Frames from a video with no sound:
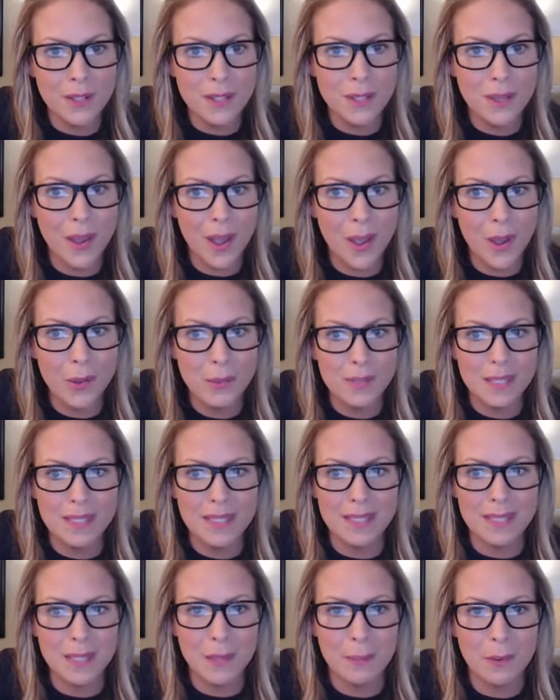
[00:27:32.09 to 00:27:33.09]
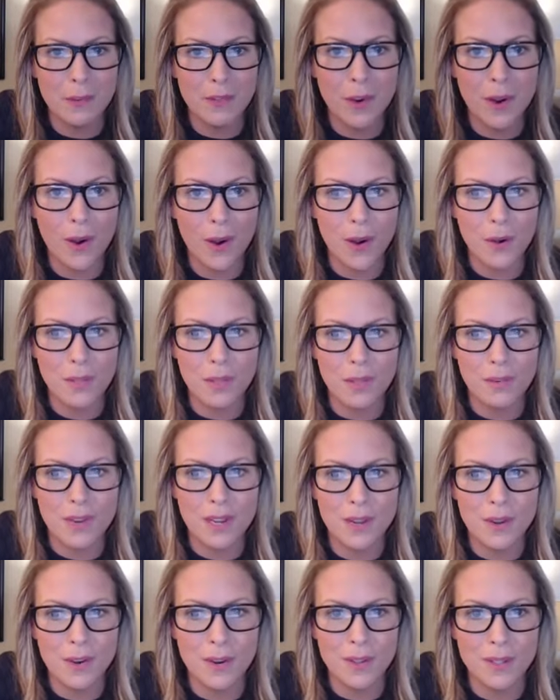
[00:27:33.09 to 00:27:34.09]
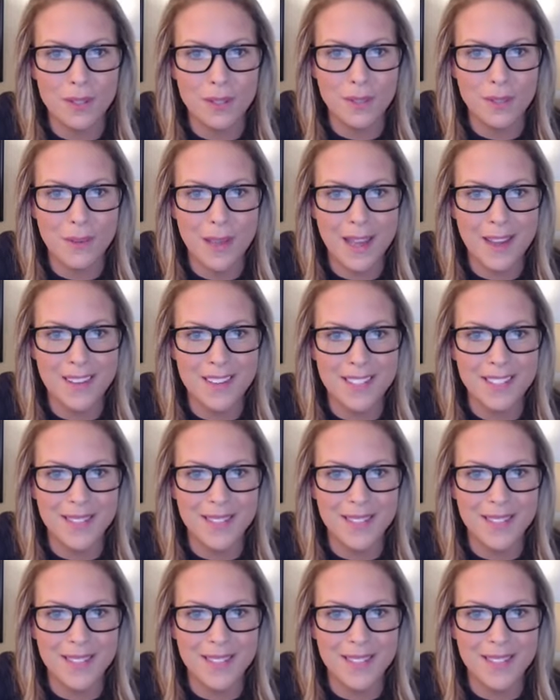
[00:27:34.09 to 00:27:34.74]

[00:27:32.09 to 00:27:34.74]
So I hope to see some of our R3 girls as well.